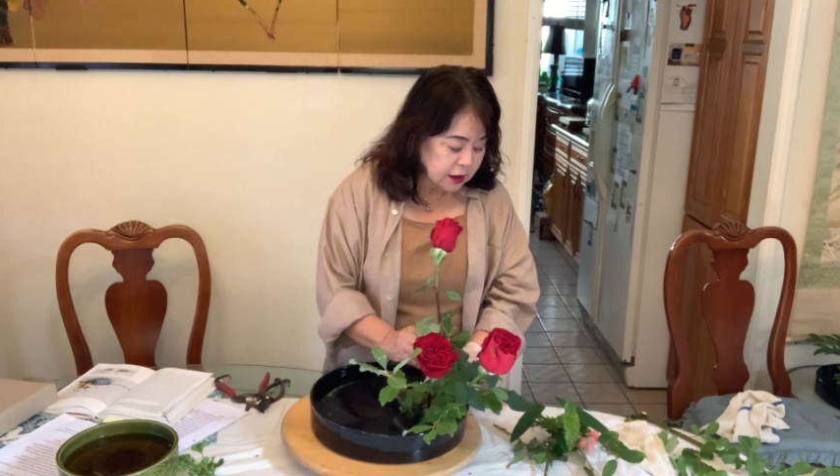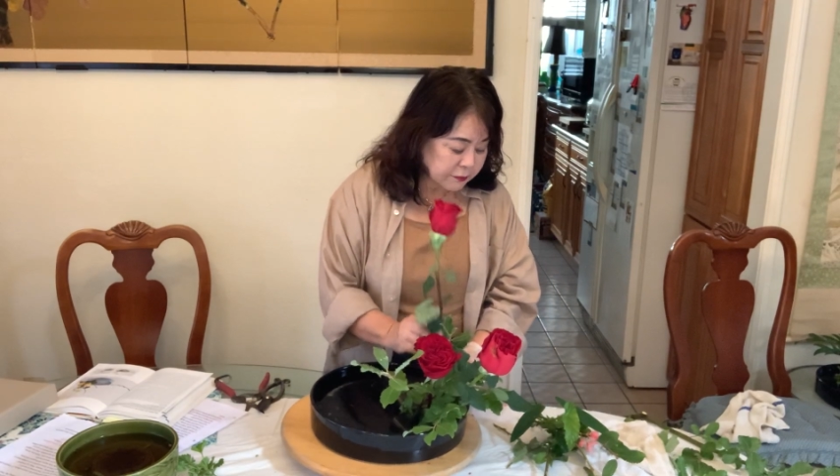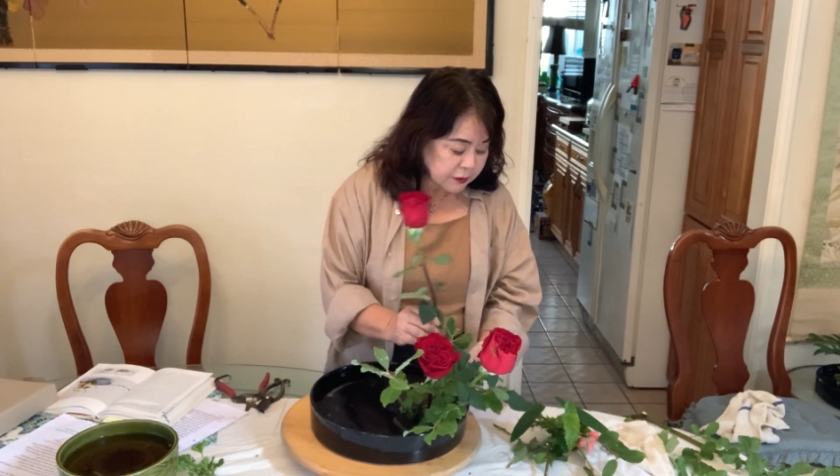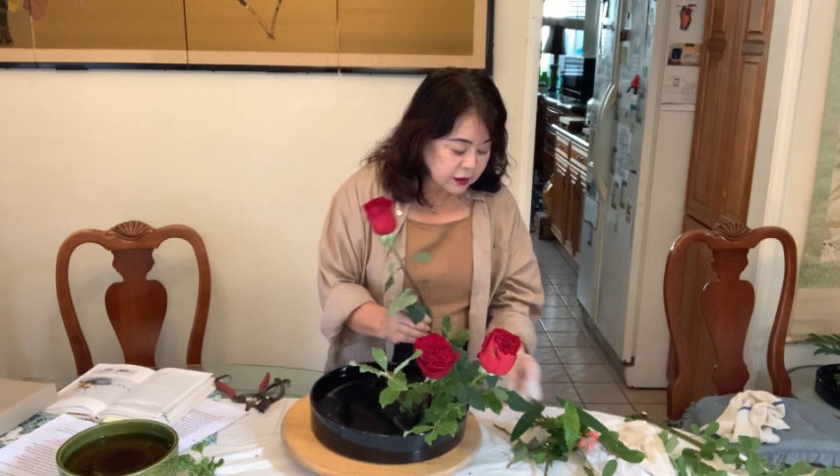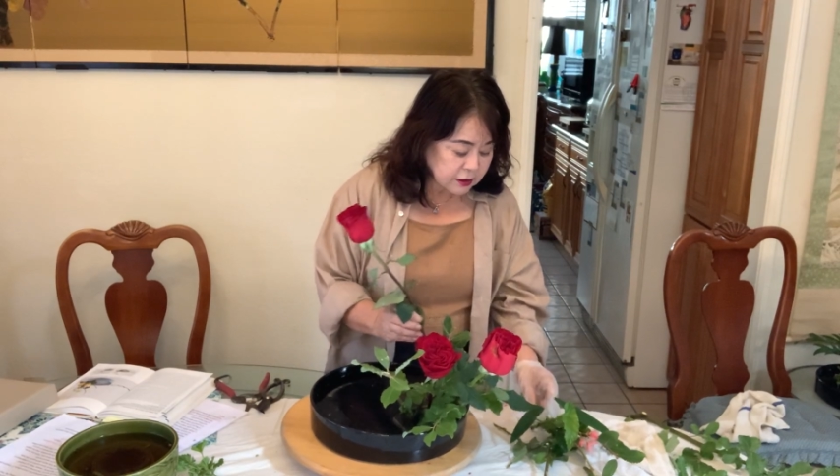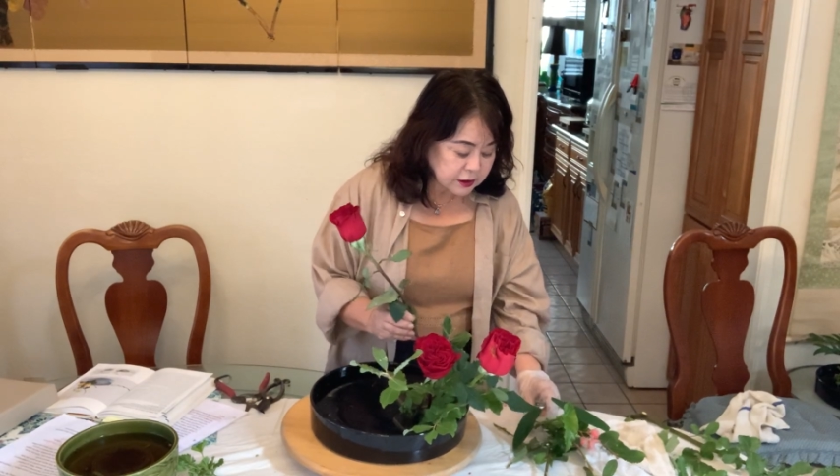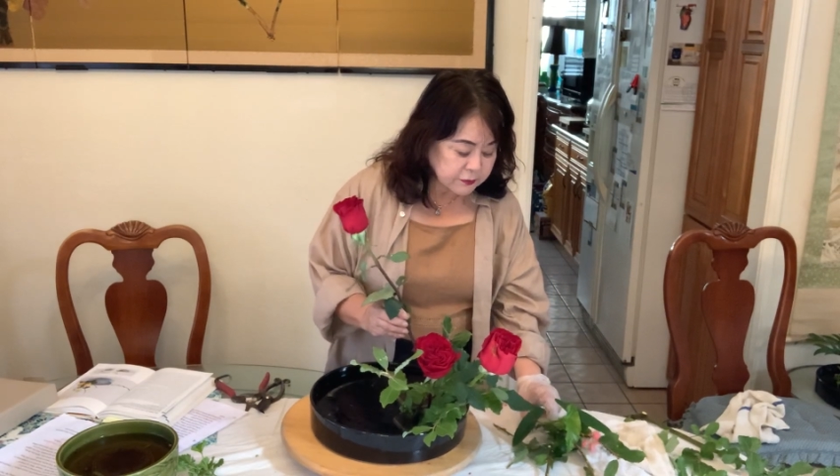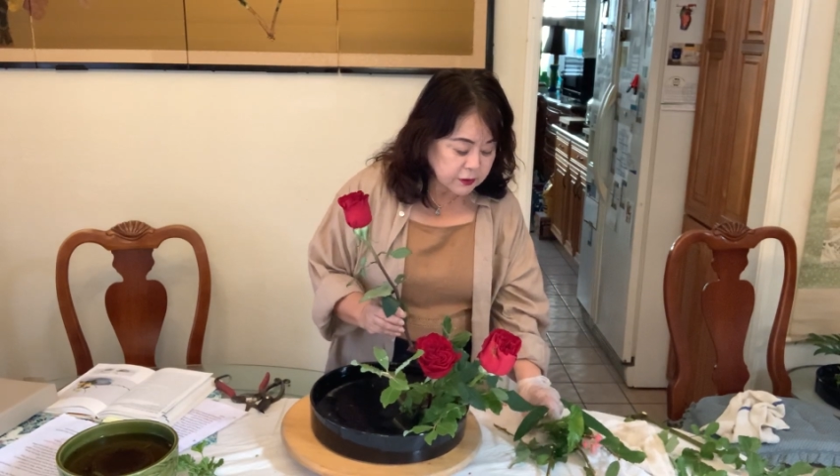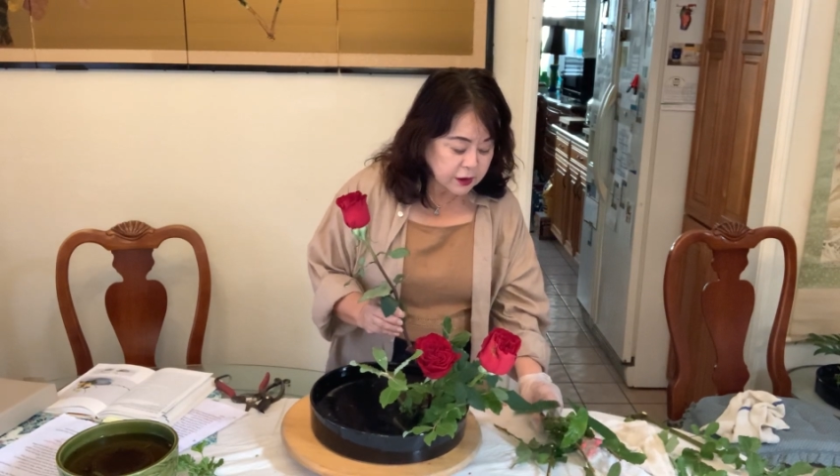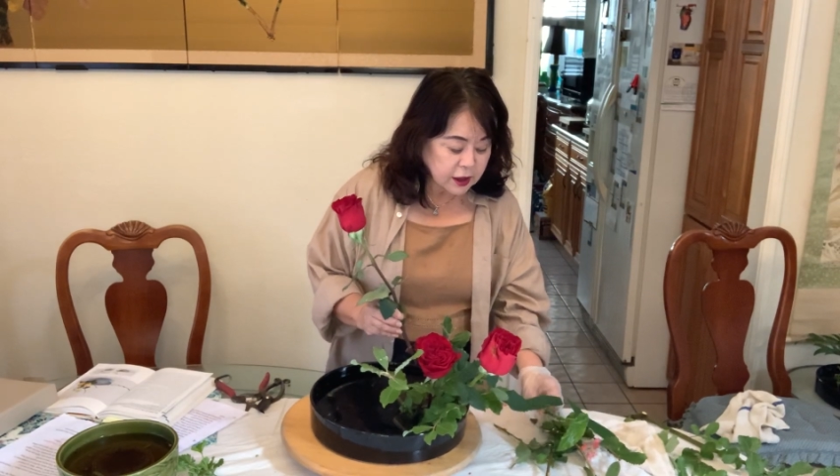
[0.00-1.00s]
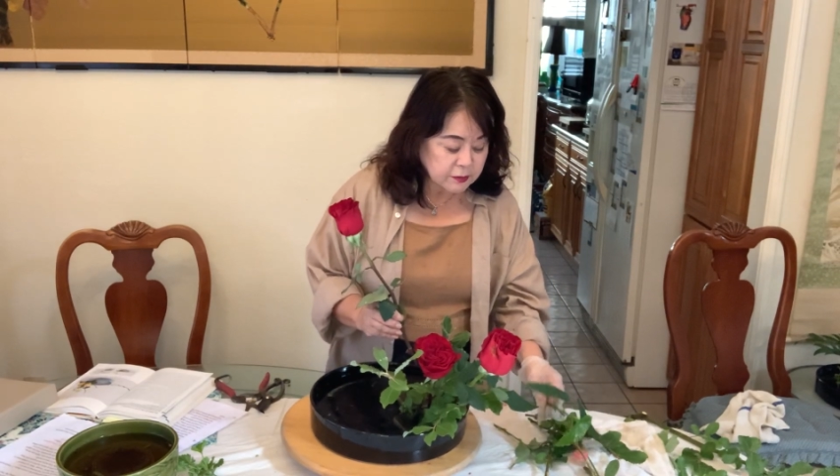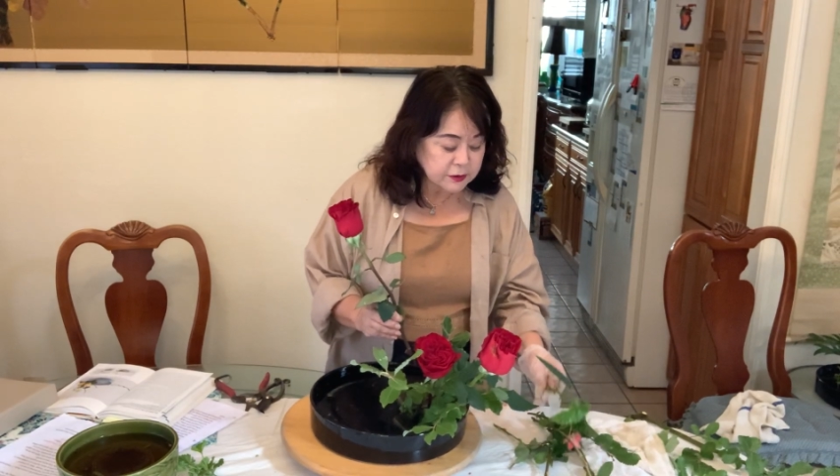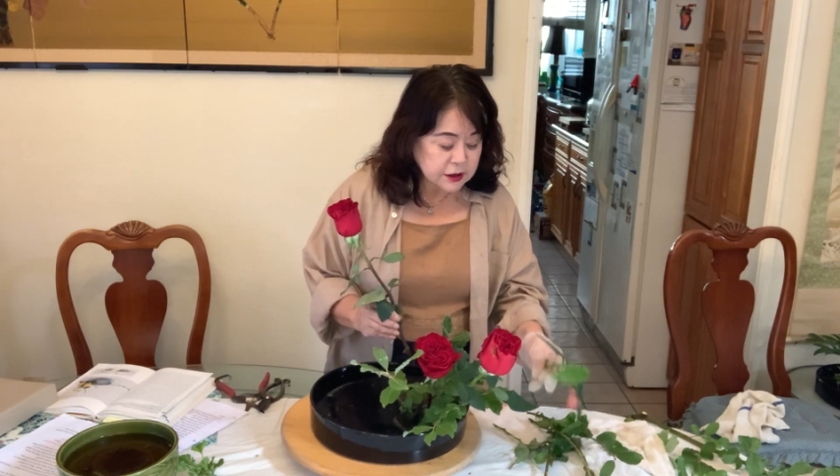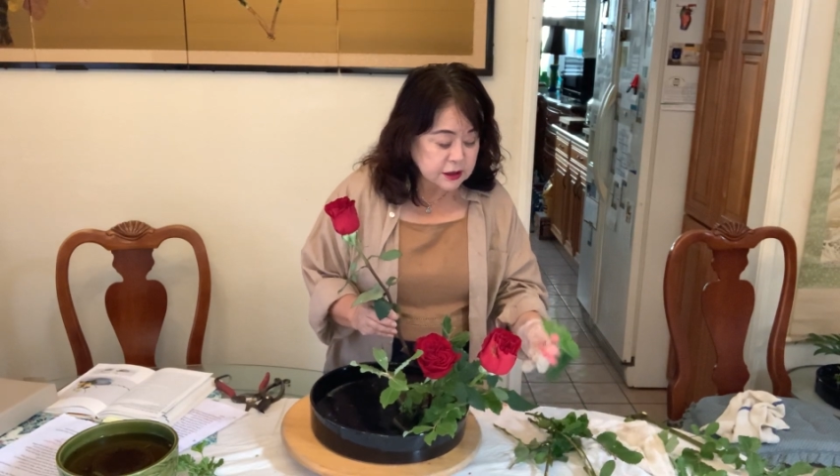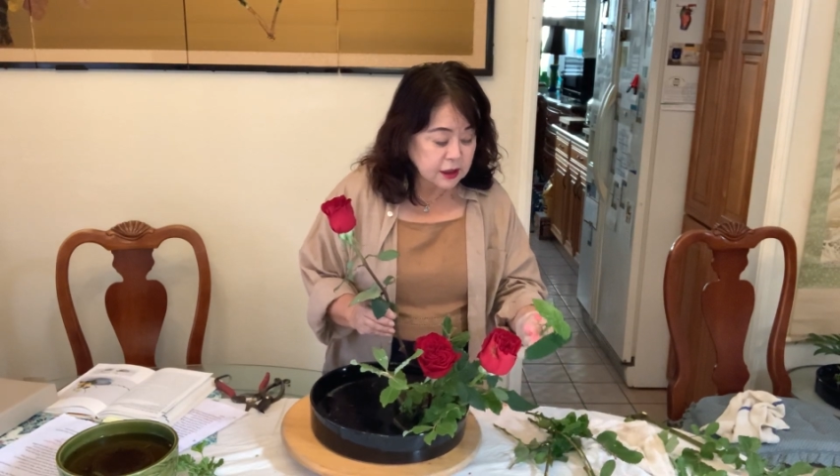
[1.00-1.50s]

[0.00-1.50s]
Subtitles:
if you have this